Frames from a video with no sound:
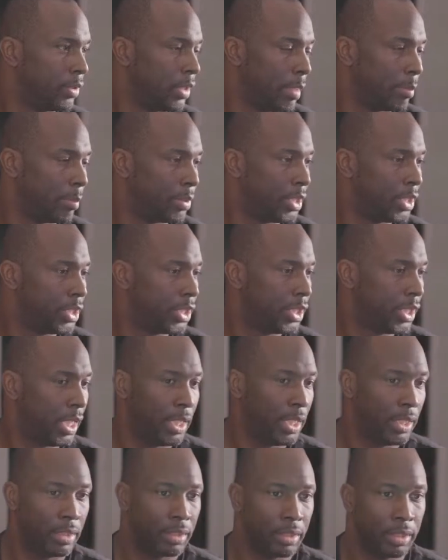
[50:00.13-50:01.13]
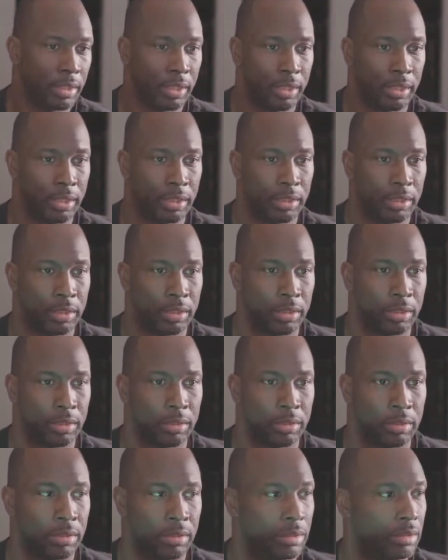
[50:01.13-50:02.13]
I appreciate uh,
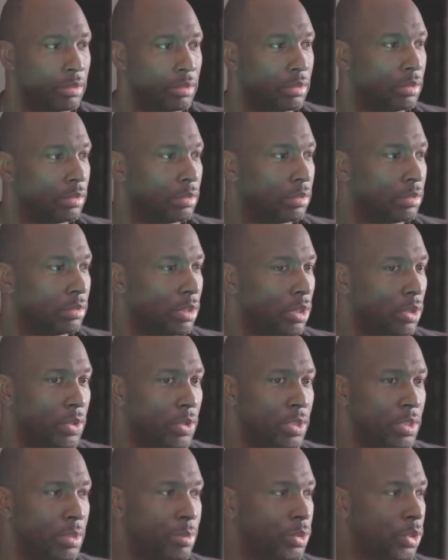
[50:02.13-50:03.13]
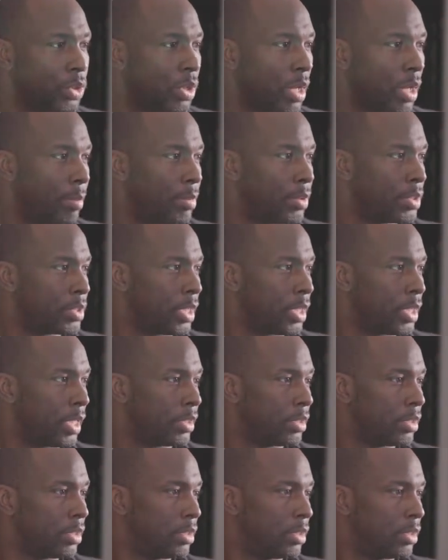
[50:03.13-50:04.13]
all the subscribers that
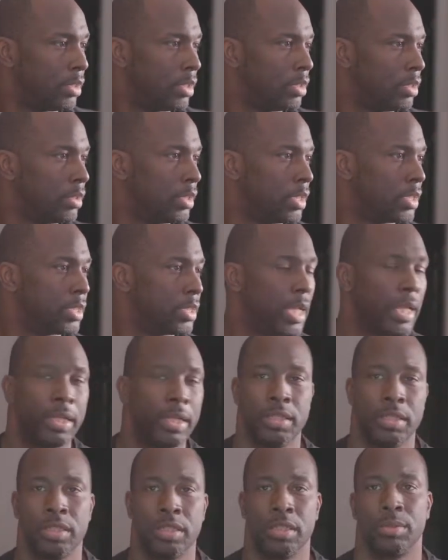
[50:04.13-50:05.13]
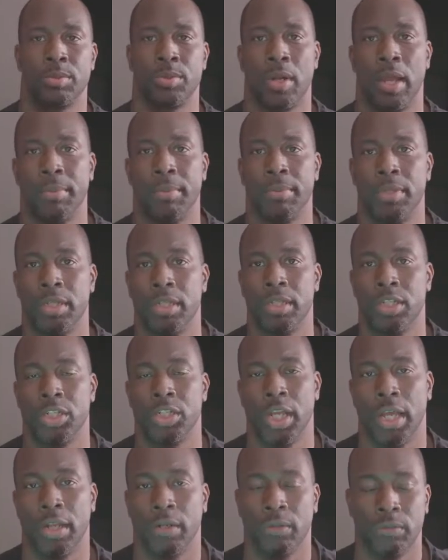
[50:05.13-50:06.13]
decided to subscribe to this
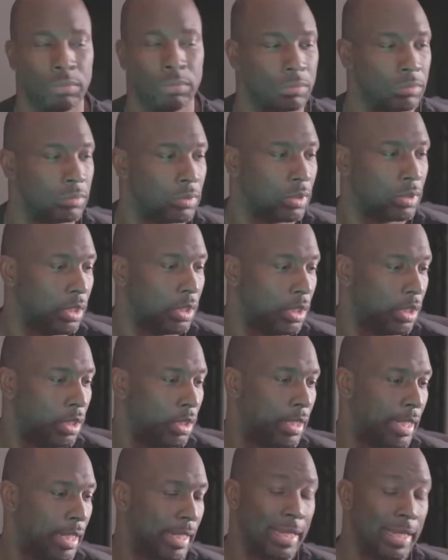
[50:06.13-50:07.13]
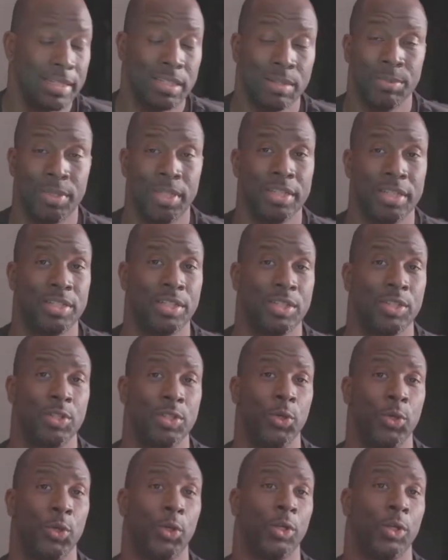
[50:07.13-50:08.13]
channel. I got some things in
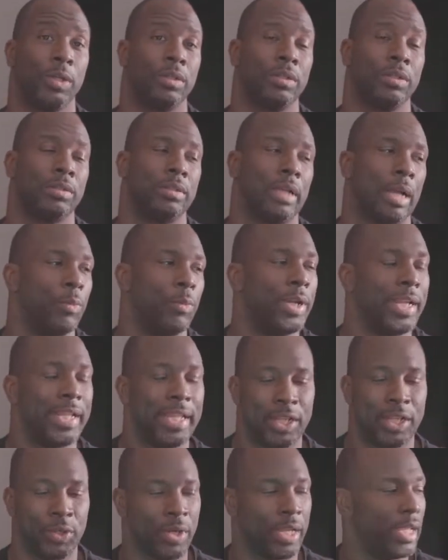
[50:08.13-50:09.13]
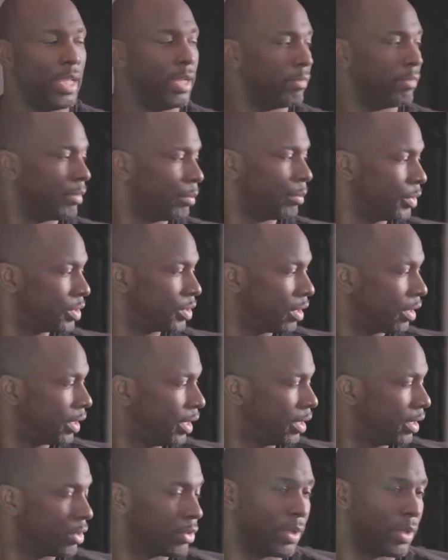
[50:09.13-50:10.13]
store I want to get creative. I'm gonna start
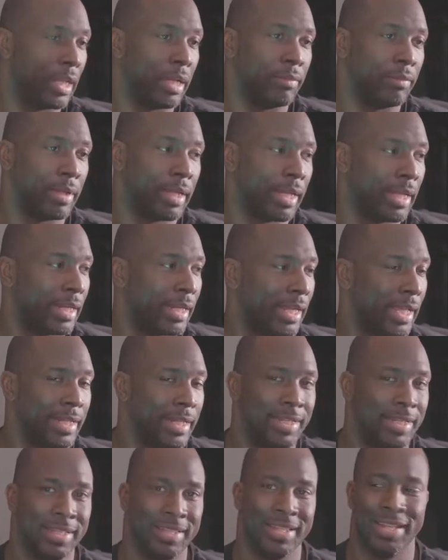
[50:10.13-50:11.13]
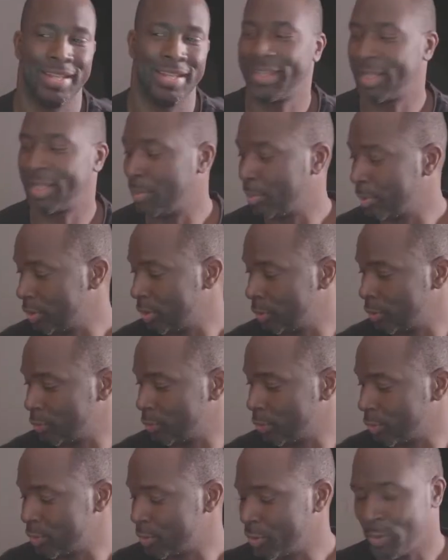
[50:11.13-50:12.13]
getting creative. I got an idea that I think I'm gonna do
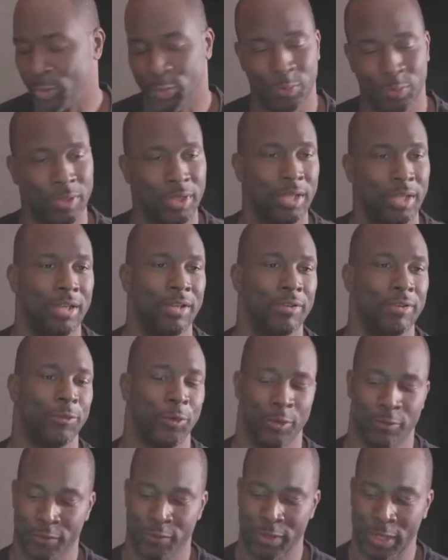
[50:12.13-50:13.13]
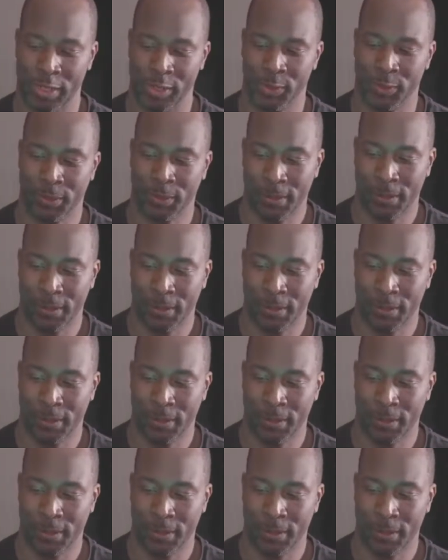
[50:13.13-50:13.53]
real soon for a video,